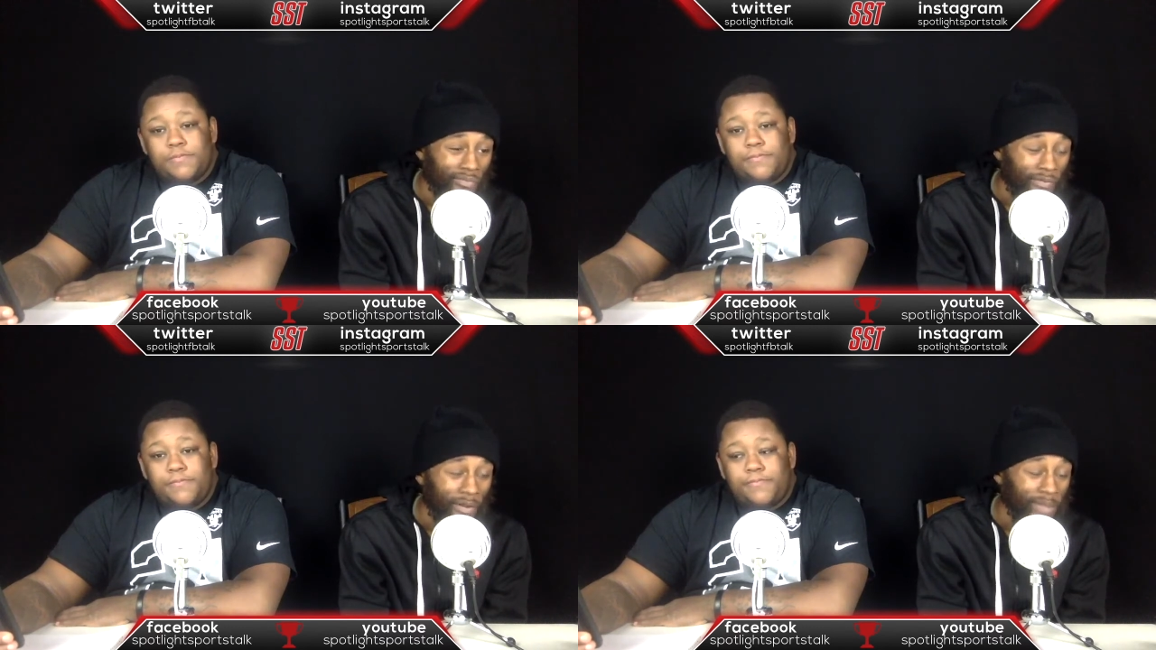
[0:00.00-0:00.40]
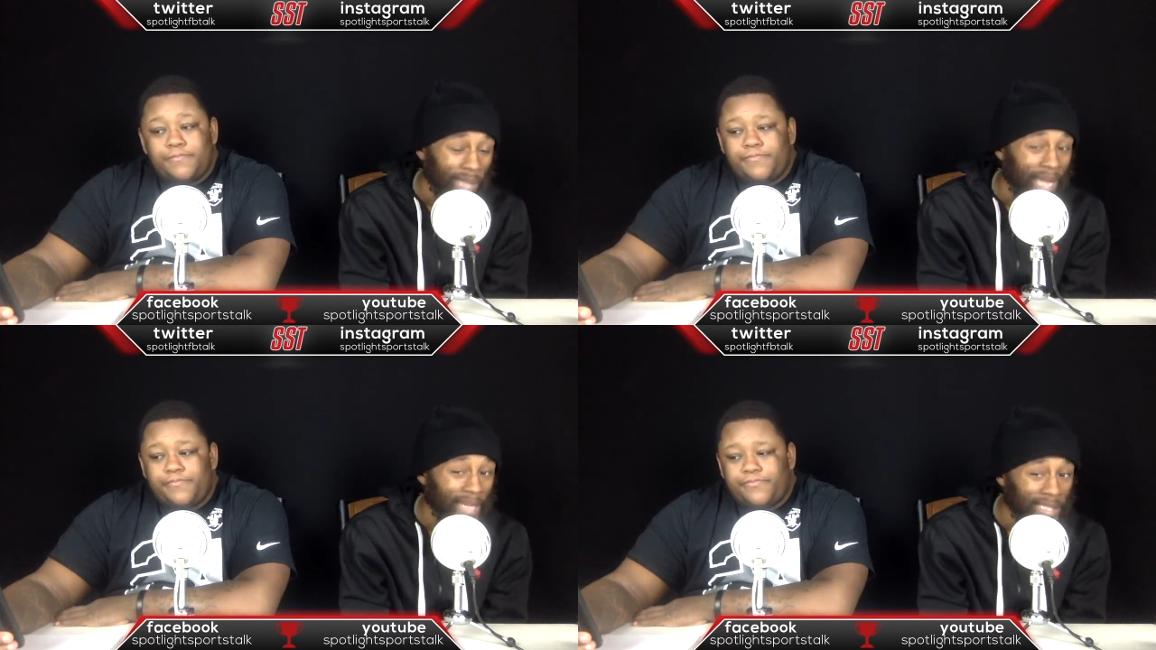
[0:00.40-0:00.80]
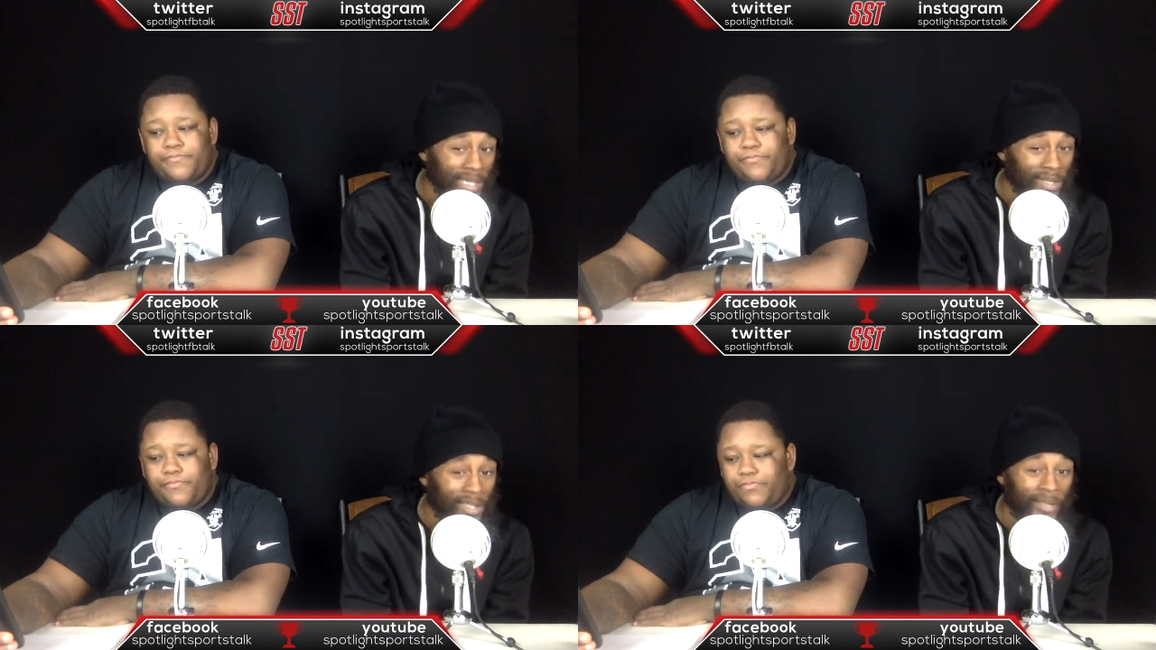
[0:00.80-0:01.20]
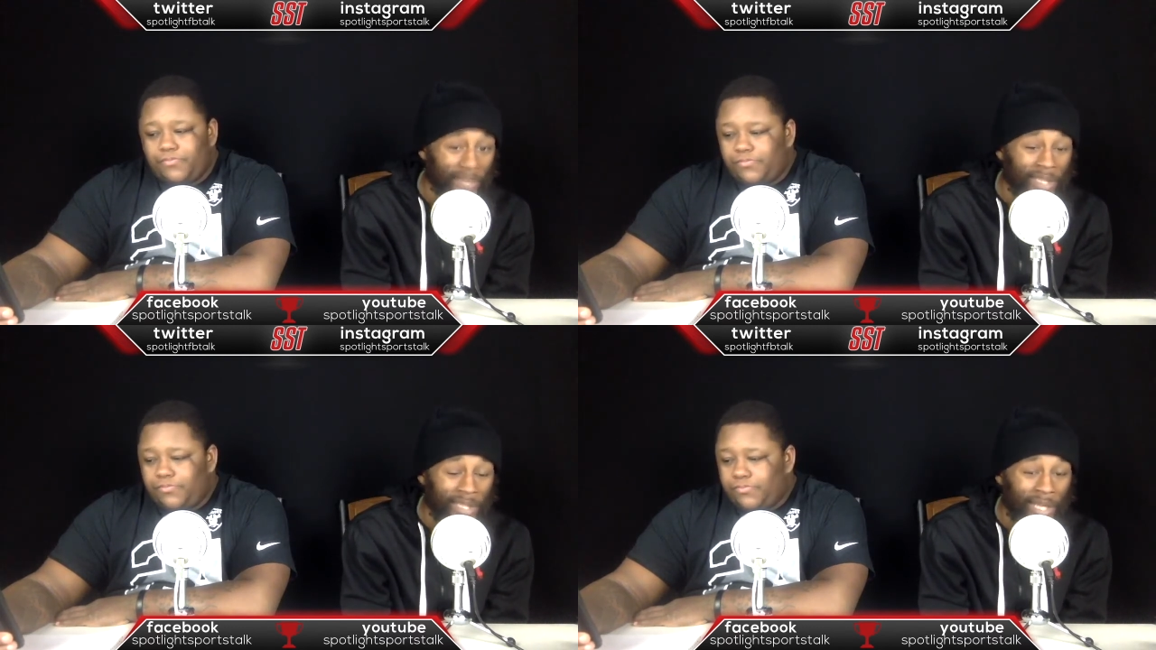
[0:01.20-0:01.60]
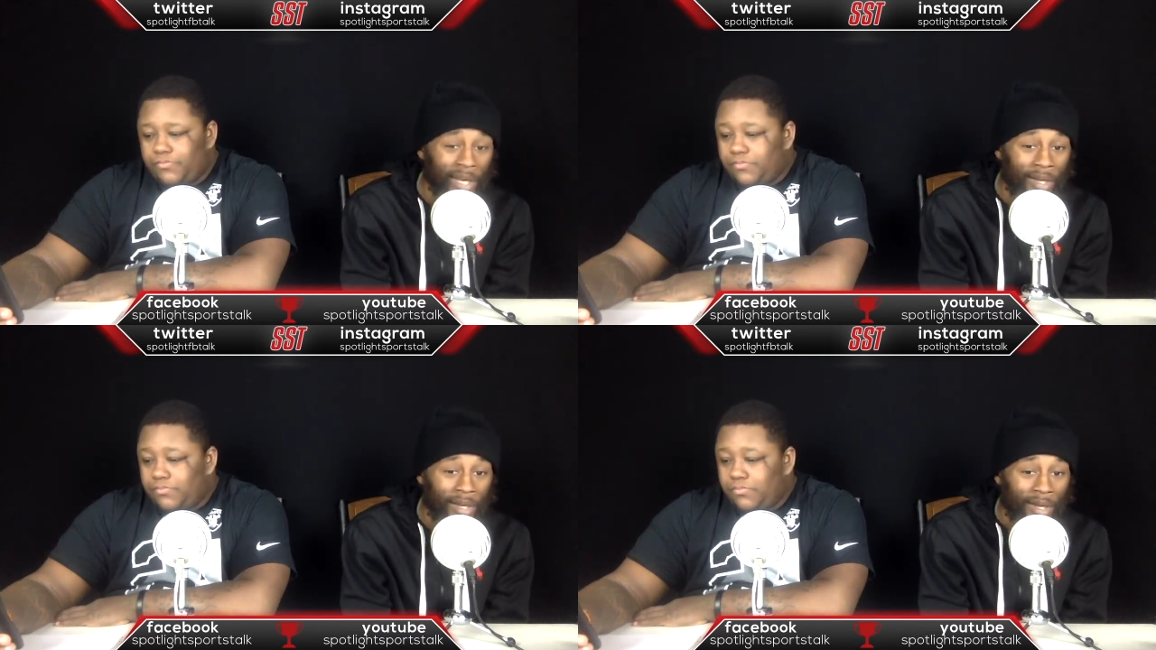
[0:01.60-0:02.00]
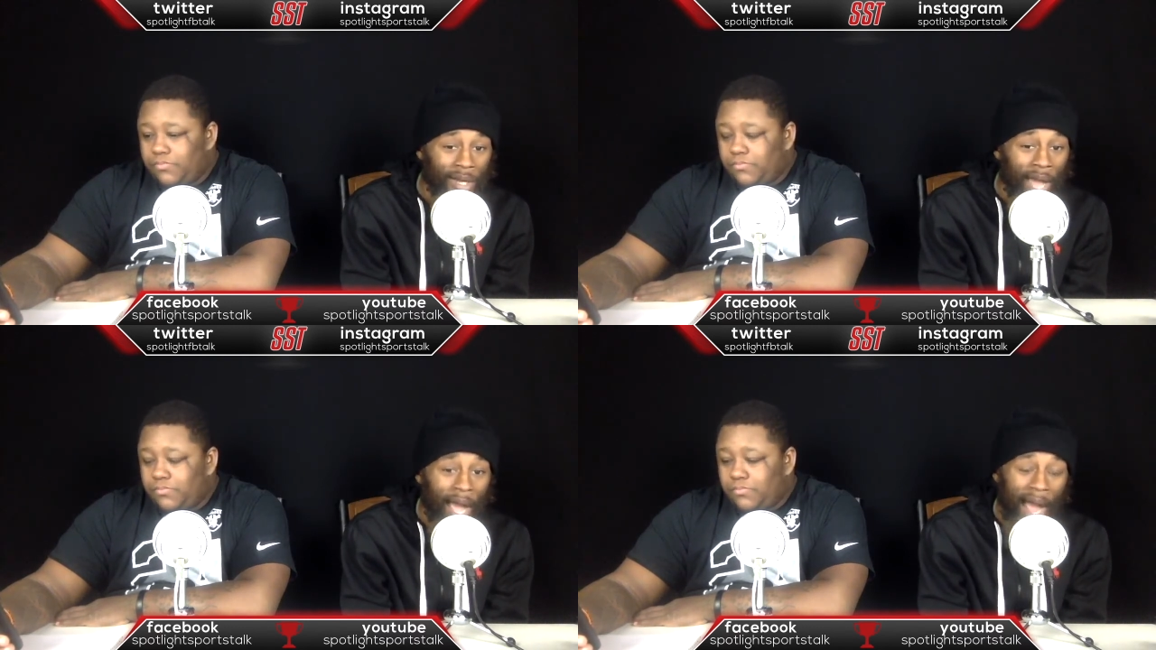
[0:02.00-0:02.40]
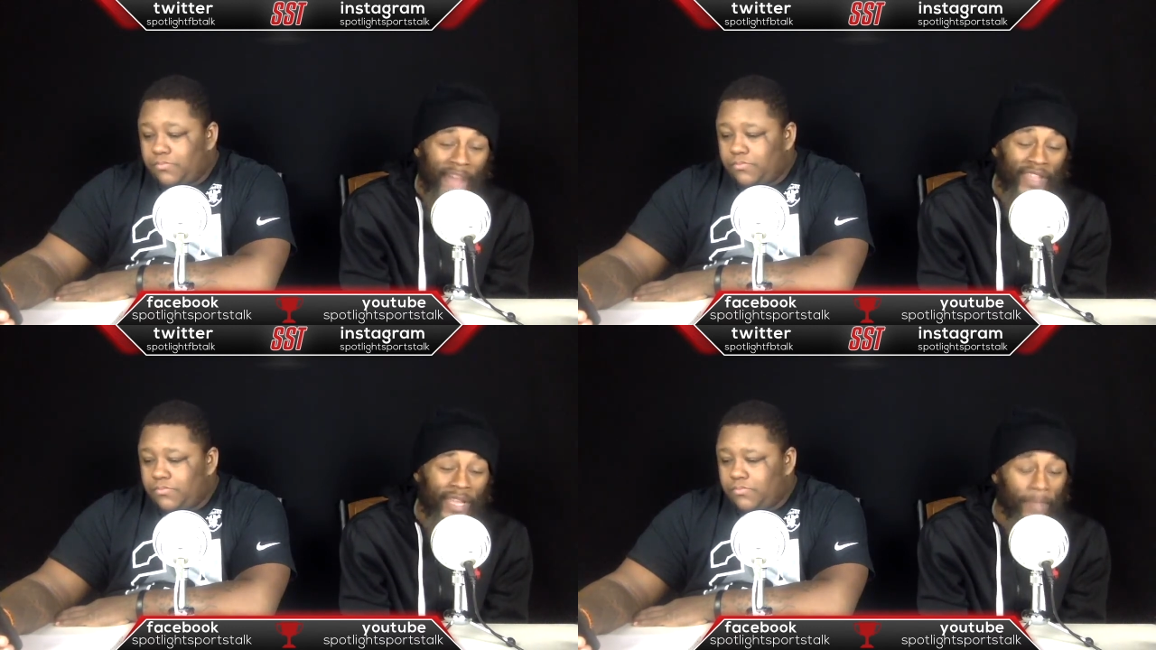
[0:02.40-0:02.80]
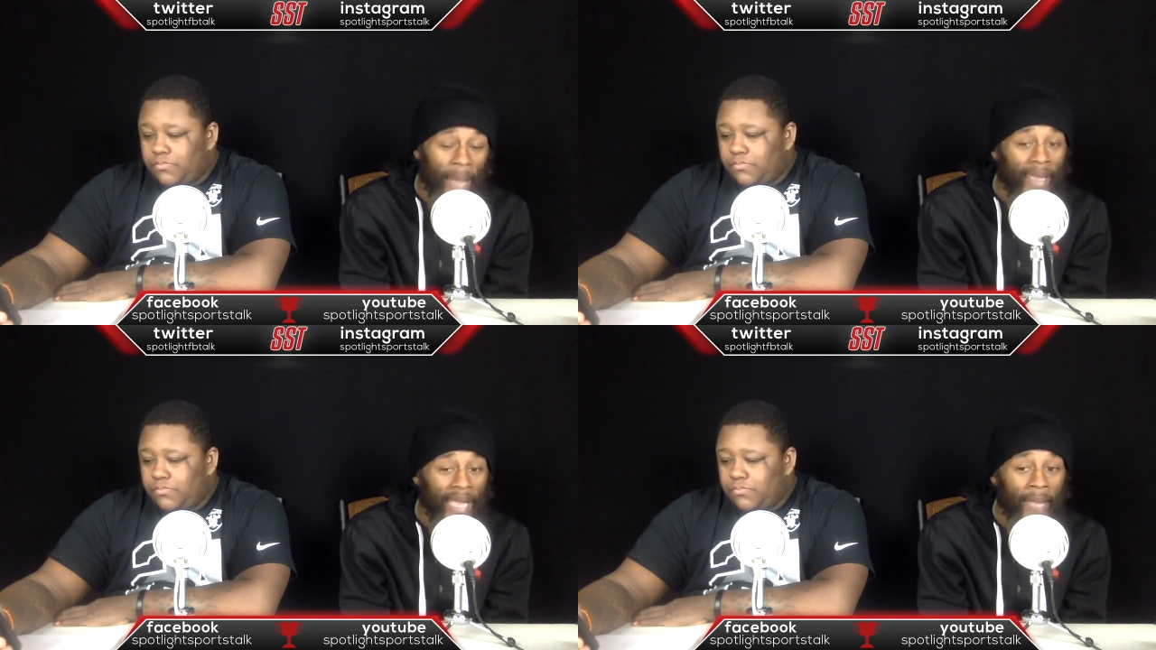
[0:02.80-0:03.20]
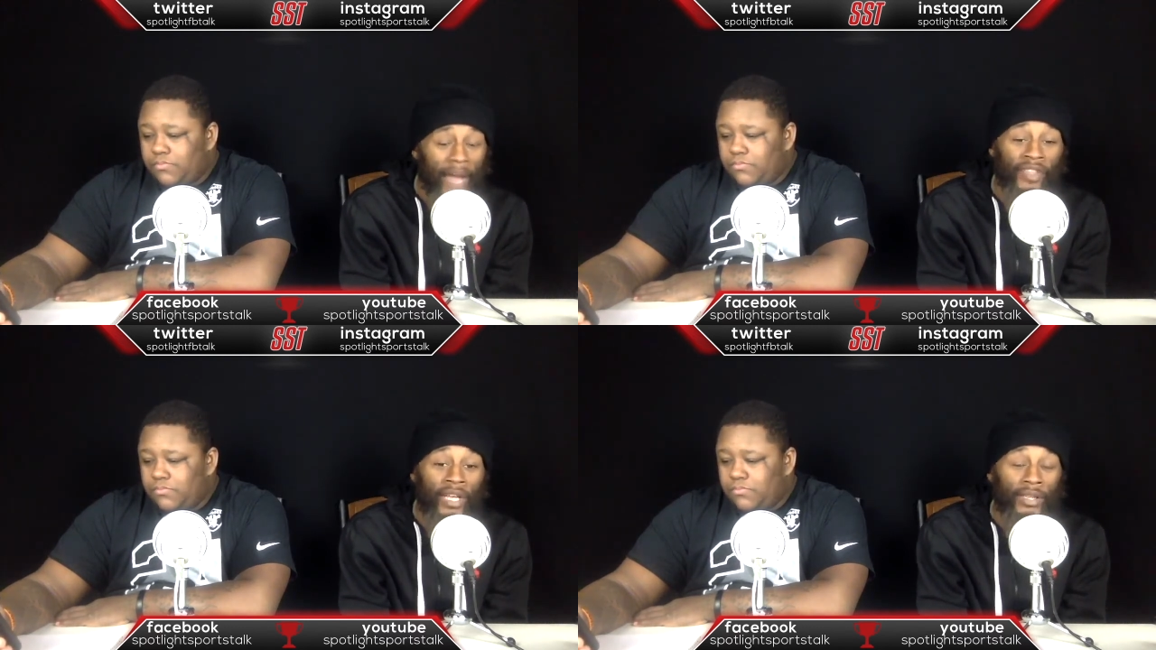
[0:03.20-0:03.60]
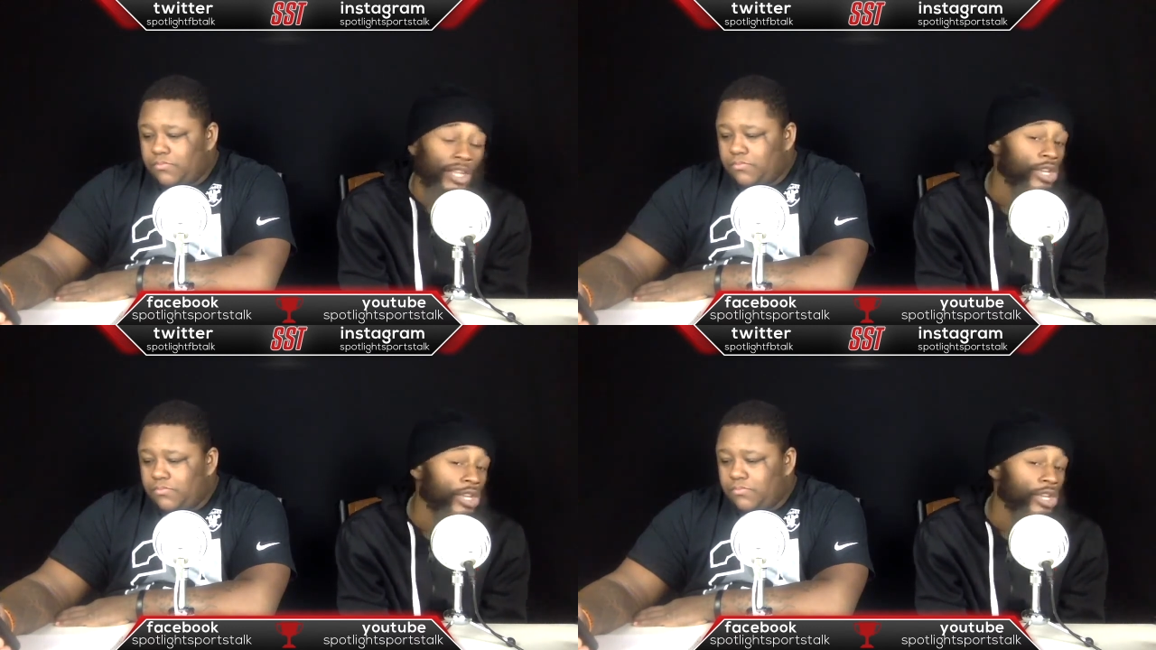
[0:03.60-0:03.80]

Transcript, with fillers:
Speaker 1: from last year to this year, I think Miami. I think the